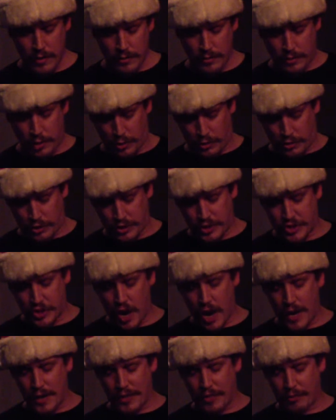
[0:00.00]
Took just
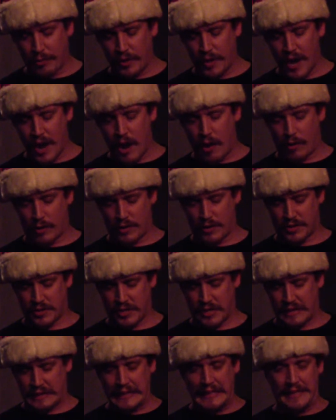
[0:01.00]
shy of 3 hours
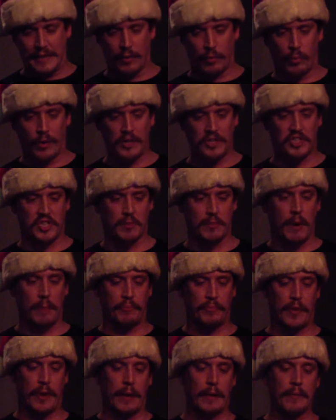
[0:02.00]
to clean and winch them
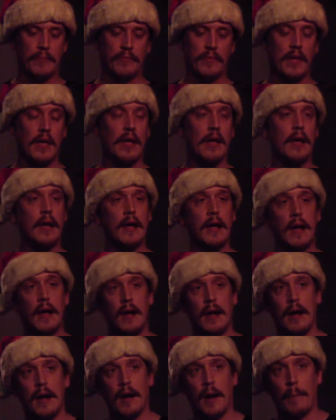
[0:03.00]
up there.
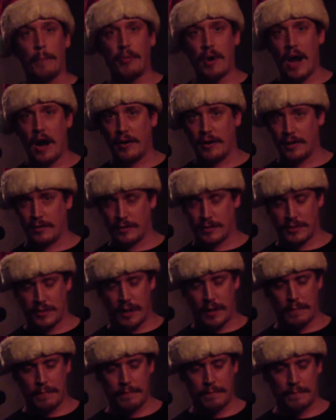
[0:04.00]
I'm proud of you,
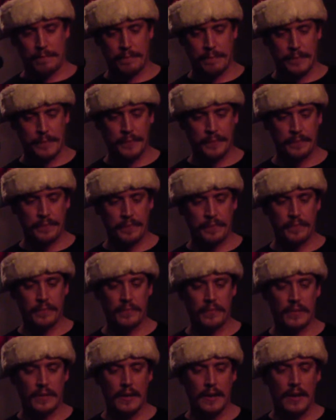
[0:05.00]
son.
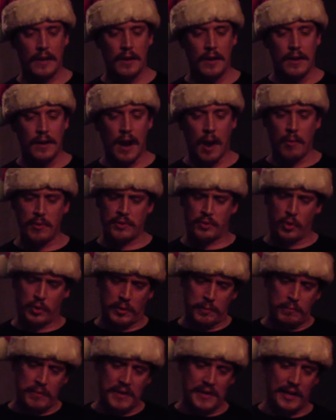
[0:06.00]
I was
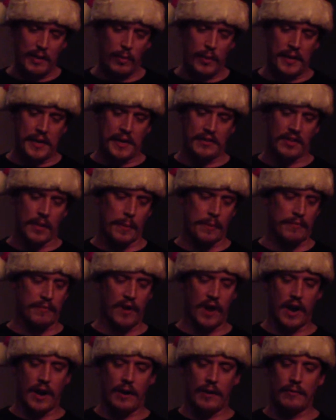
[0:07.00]
cooking beanie weenies on the
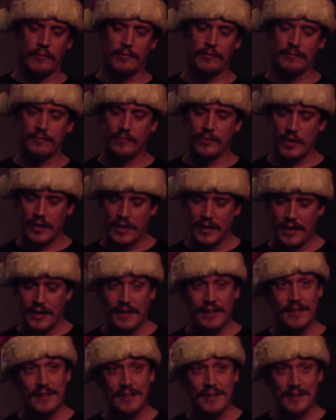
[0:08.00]
fire.
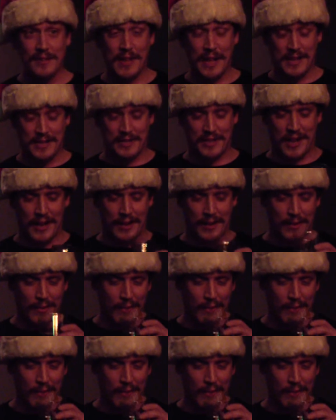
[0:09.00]
Thanks, Dad.